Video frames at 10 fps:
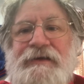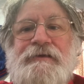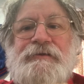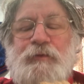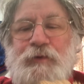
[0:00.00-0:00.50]

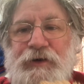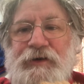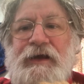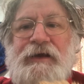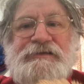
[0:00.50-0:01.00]
the
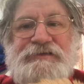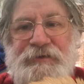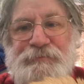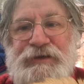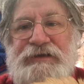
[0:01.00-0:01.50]
work has
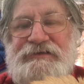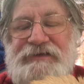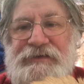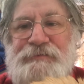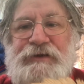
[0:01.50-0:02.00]
not been
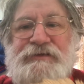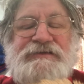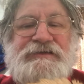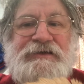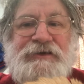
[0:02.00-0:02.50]
done, because
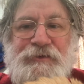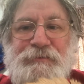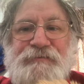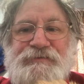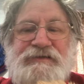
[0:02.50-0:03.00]
the Home
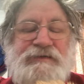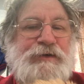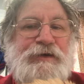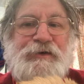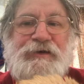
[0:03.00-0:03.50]
Office has
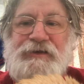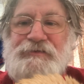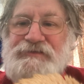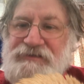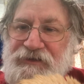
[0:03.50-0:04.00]
been on a
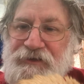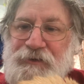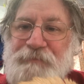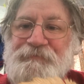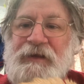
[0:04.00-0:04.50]
go
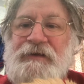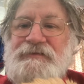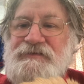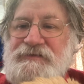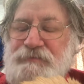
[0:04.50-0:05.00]
slow
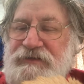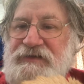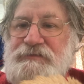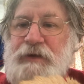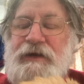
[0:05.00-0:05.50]
since
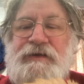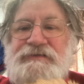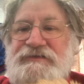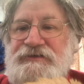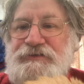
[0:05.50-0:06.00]
Mrs May
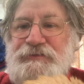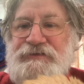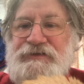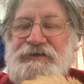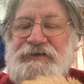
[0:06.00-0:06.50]

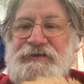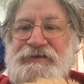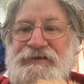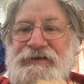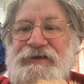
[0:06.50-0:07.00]
instituted
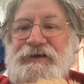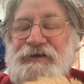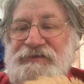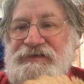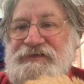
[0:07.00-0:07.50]
her
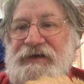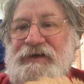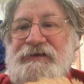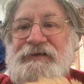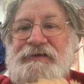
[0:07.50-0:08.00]

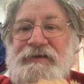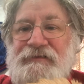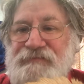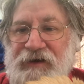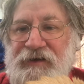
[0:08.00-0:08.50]
hostile
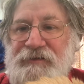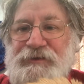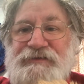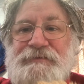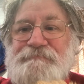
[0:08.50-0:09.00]

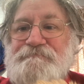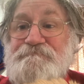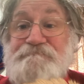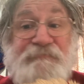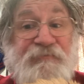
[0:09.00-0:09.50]
environment.
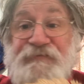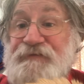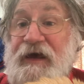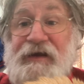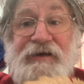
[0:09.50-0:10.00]

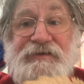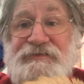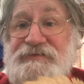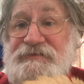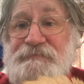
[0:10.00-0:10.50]

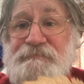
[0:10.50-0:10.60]
Facts.